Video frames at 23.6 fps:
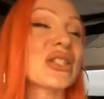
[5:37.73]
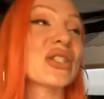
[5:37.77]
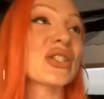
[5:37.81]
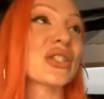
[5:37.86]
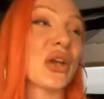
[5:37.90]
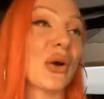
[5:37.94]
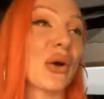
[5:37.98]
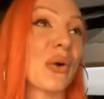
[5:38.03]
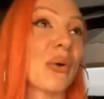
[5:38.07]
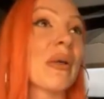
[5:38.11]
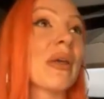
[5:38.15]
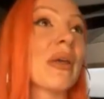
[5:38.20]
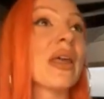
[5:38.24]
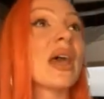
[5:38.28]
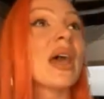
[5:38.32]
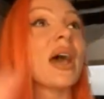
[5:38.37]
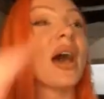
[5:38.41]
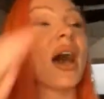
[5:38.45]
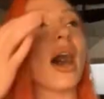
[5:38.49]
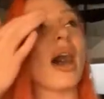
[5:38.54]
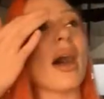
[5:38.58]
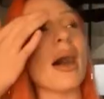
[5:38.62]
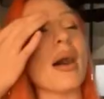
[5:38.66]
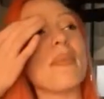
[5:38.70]
So
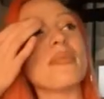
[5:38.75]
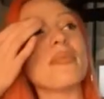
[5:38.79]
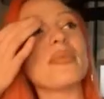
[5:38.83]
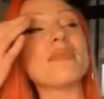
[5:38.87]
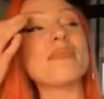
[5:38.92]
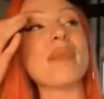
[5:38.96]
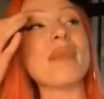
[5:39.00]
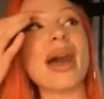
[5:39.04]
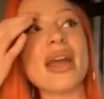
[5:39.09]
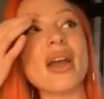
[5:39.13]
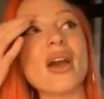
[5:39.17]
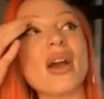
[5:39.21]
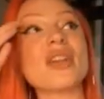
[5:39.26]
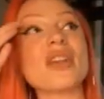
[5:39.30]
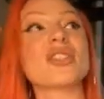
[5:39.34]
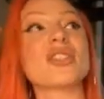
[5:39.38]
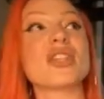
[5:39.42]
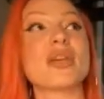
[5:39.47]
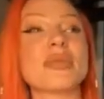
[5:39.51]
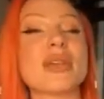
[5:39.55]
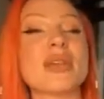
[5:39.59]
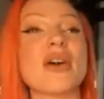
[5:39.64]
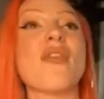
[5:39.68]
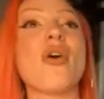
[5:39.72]
my
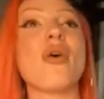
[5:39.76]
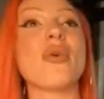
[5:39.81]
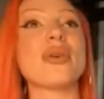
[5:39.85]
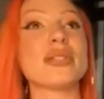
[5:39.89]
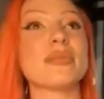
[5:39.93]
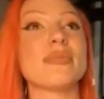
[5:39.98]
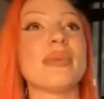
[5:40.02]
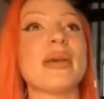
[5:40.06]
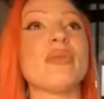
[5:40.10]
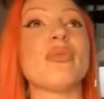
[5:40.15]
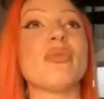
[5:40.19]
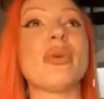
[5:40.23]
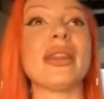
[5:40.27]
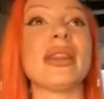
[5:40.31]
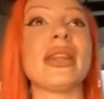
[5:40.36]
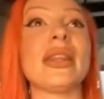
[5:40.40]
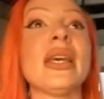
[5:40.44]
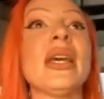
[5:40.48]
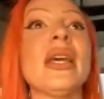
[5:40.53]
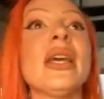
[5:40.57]
hardships have always been with